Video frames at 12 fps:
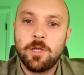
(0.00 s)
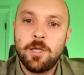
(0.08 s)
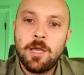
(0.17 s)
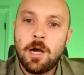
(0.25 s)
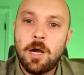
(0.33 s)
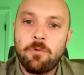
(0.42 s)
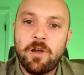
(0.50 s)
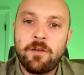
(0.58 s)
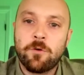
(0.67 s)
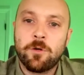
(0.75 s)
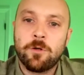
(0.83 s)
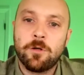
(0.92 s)

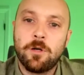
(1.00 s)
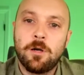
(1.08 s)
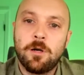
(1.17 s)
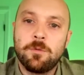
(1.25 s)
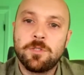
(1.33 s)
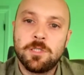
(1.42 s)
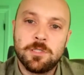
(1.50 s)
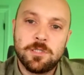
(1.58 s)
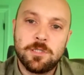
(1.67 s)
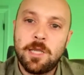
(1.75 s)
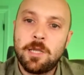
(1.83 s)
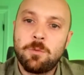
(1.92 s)
However, since
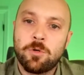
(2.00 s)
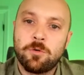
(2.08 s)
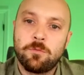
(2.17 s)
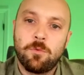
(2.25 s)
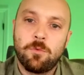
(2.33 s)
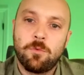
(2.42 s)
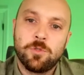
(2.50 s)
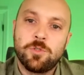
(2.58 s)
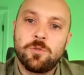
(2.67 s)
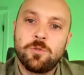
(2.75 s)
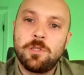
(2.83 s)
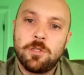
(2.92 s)
they were also in
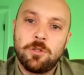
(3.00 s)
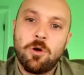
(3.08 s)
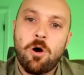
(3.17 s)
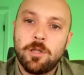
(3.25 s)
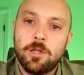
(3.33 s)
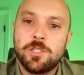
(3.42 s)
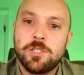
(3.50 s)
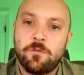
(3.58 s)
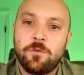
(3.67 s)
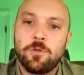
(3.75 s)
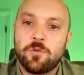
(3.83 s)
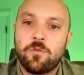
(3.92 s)
the knowledge, if
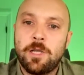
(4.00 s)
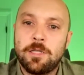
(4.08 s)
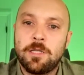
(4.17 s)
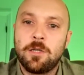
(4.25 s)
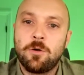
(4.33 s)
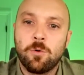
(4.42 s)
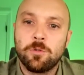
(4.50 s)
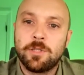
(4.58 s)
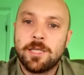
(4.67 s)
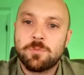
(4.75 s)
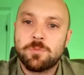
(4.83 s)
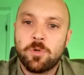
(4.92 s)
you're trading gold, that's
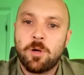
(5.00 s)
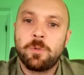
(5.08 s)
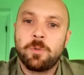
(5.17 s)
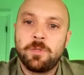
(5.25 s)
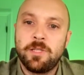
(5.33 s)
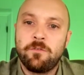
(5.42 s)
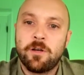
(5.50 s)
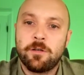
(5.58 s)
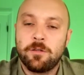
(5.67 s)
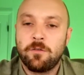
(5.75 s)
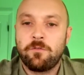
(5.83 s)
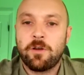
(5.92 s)
probably very, the
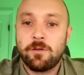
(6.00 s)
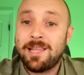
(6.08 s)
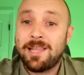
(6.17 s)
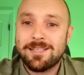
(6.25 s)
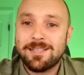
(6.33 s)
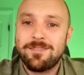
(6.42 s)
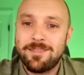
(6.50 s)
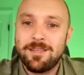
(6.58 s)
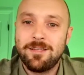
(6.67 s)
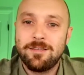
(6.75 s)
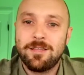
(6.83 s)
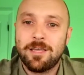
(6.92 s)
very last thing
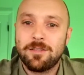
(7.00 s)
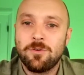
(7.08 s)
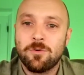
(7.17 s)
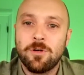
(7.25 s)
that you're